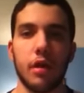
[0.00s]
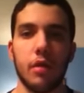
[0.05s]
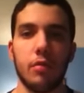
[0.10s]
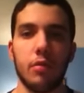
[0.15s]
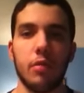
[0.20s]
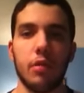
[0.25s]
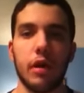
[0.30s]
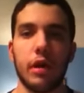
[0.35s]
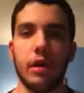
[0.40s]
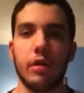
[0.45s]

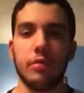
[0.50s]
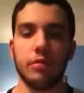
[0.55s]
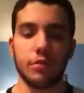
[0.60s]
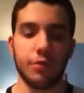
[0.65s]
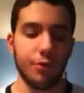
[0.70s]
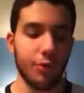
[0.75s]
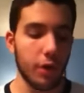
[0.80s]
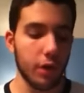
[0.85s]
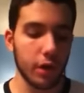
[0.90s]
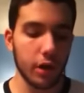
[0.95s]
table, and it
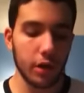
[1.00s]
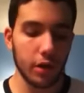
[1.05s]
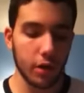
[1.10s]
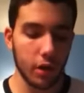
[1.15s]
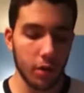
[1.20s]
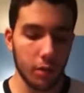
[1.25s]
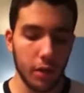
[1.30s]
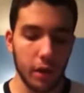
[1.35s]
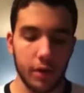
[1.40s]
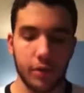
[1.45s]
was fucking
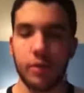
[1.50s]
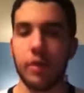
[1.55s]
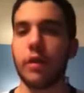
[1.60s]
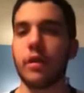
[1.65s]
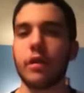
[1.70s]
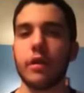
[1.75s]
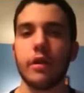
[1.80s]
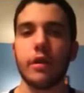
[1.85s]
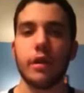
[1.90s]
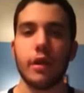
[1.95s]
amazing.